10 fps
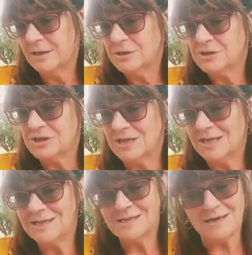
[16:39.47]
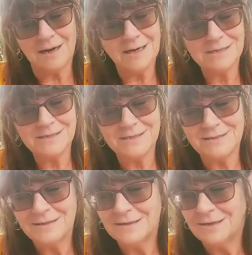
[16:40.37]
She thought,
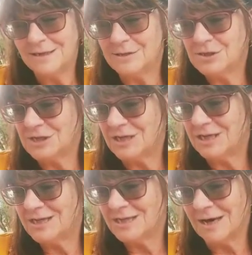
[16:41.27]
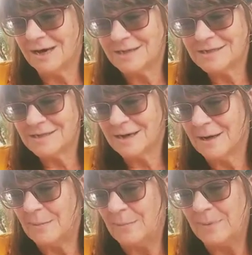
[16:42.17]
and she thought
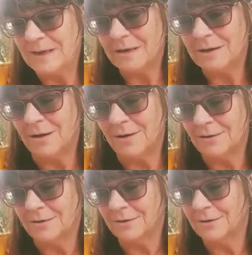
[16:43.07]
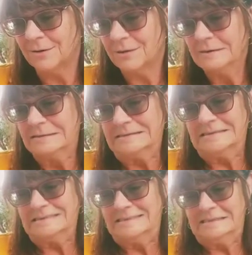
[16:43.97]
a bit longer,
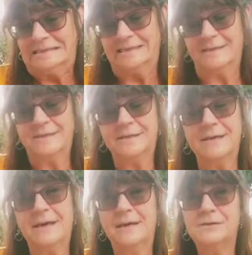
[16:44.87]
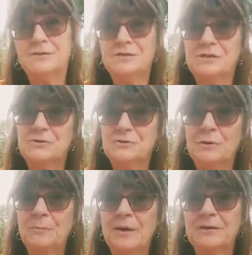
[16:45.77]
and then she
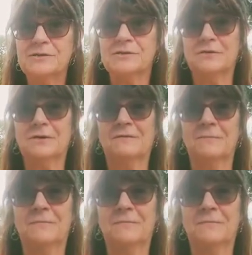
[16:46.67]
drew a picture of